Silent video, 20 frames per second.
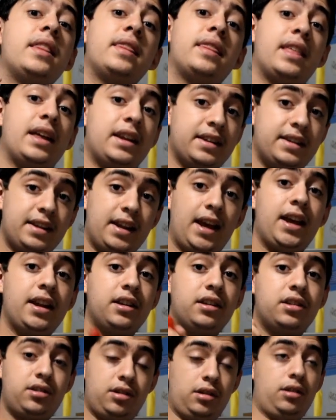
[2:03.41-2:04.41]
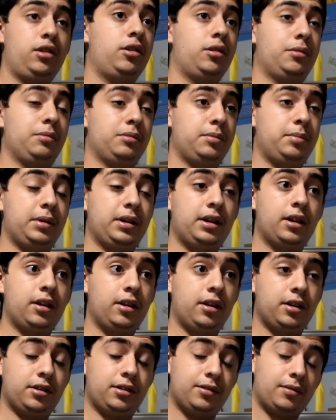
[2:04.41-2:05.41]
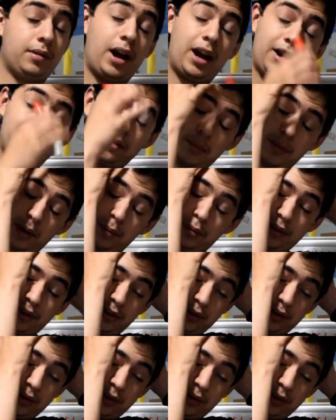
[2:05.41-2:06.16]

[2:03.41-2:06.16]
than 10 terms, because I remember